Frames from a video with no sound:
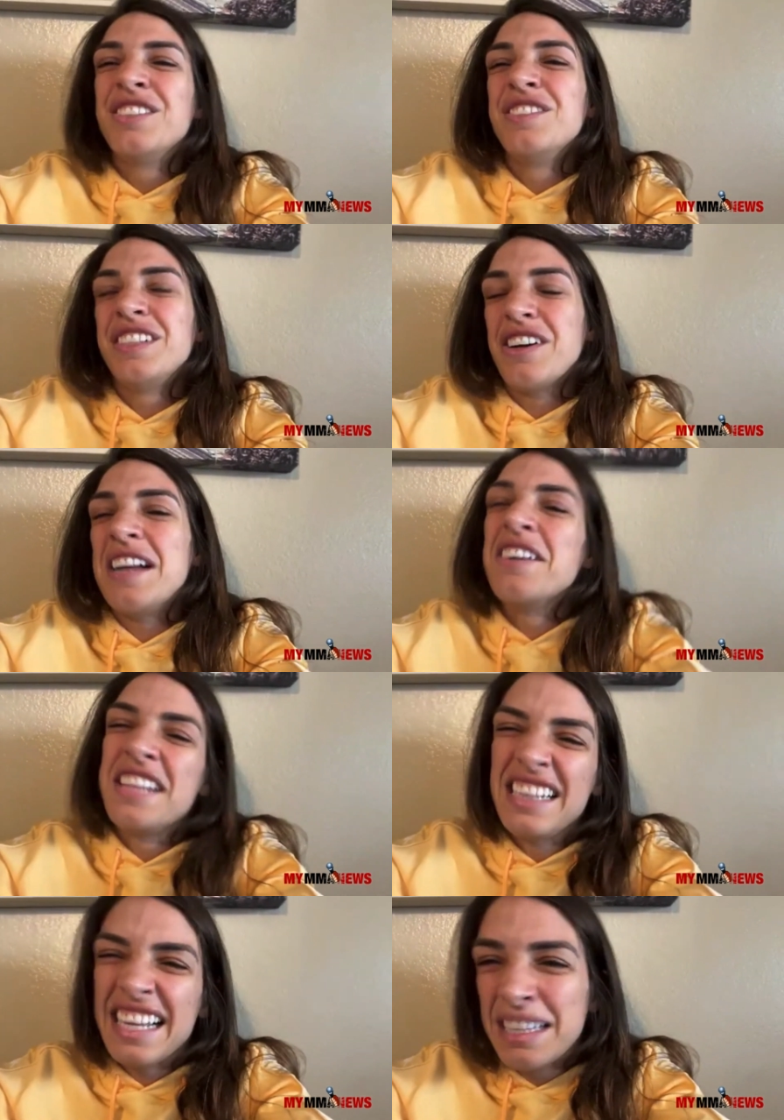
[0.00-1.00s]
you know i know
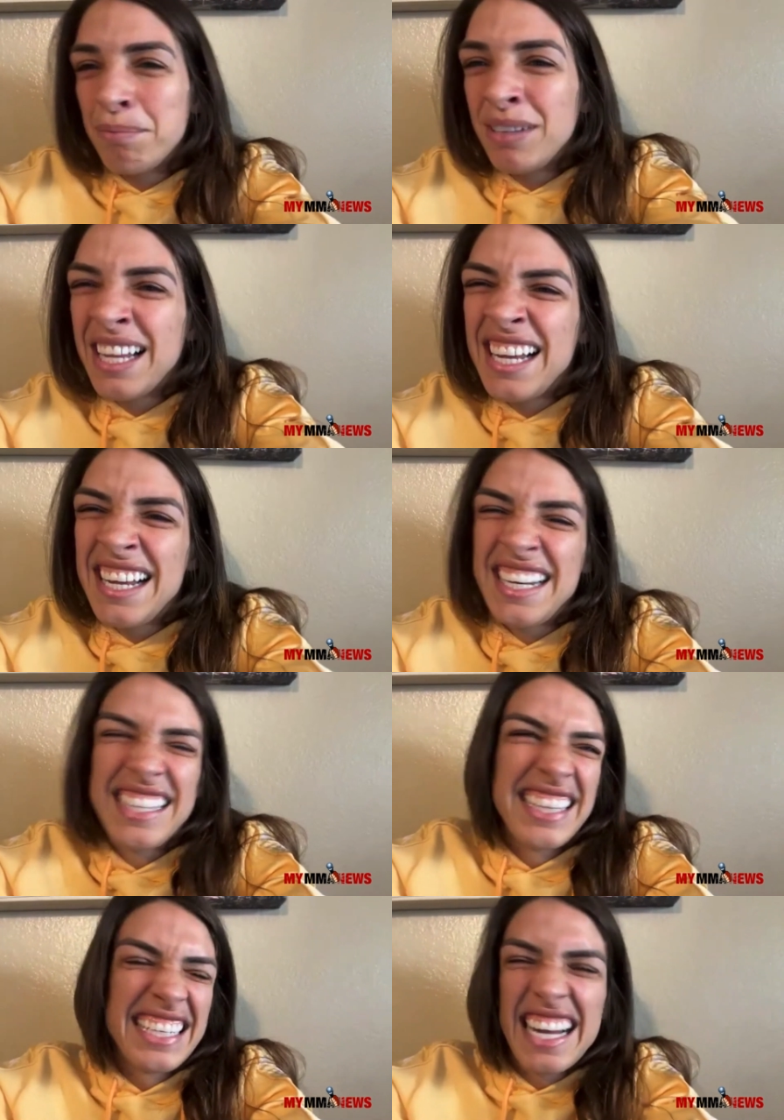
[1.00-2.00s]
they like the blood and
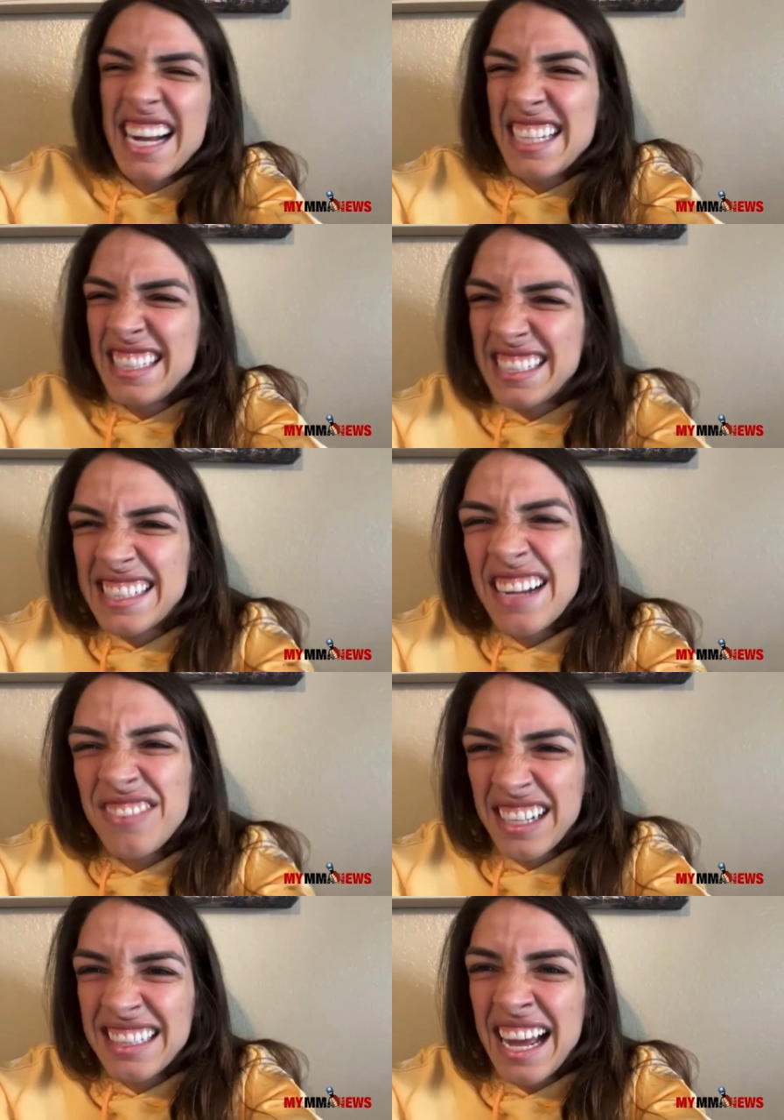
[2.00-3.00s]
the cuts and stuff
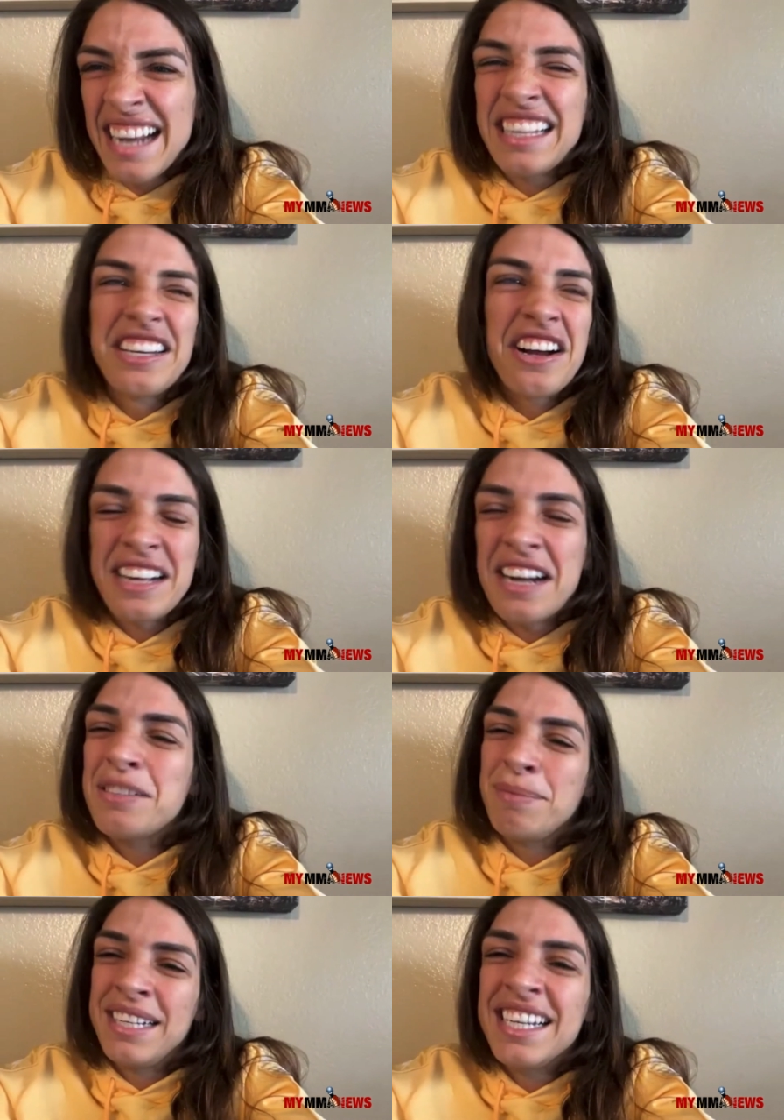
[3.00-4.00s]
like that the knockouts
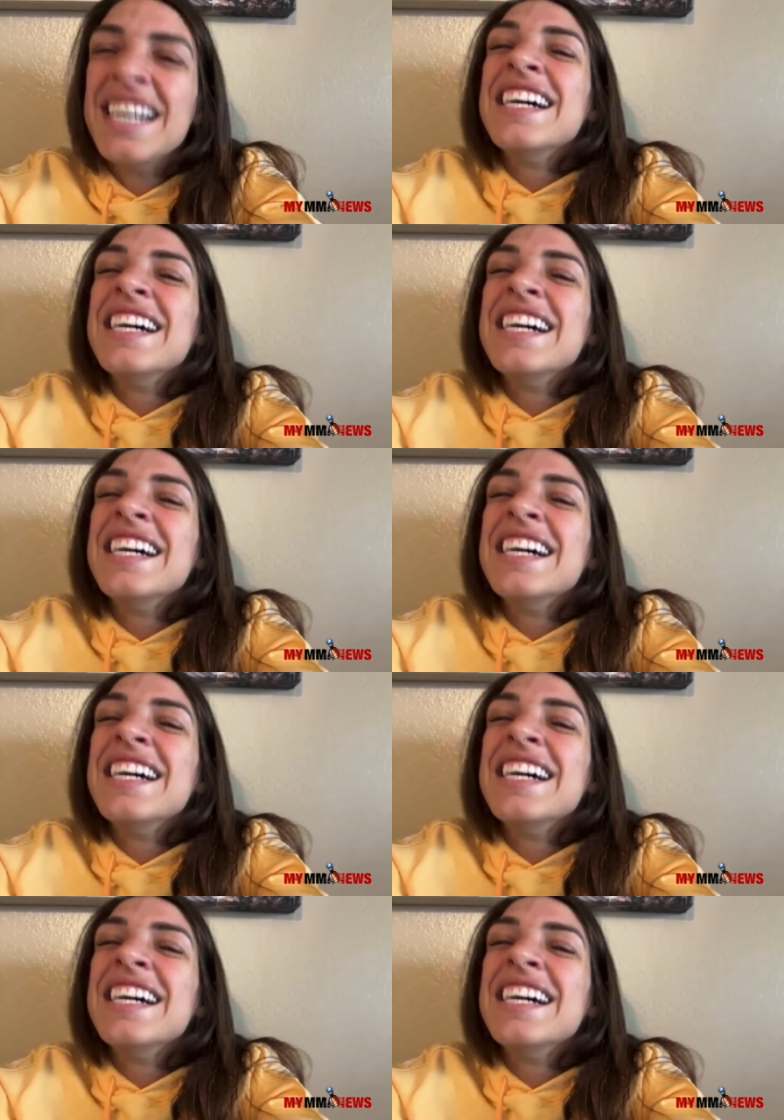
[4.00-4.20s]
but